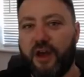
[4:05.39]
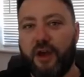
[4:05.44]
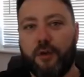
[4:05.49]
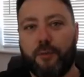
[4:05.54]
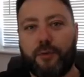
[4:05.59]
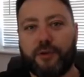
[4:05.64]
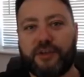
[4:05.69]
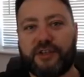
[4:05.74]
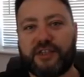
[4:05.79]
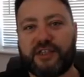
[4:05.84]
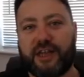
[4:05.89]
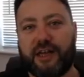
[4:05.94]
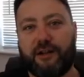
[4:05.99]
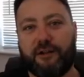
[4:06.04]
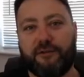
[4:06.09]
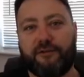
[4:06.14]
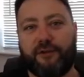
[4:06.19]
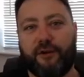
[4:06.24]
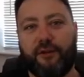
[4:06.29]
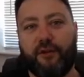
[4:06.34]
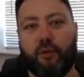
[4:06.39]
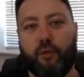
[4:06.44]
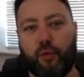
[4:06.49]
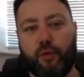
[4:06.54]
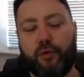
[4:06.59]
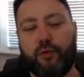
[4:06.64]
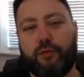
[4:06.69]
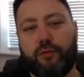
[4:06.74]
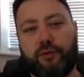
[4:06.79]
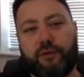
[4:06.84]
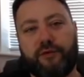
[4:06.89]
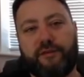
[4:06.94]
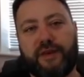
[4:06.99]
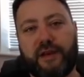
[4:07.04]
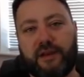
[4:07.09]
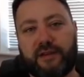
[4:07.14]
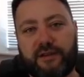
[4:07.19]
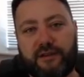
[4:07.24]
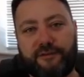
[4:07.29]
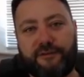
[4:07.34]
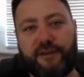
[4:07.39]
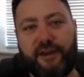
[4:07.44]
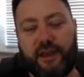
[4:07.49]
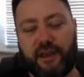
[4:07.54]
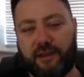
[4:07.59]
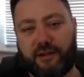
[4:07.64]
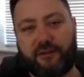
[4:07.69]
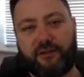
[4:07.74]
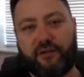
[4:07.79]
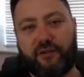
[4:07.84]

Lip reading: put salve on the wound of that defeat.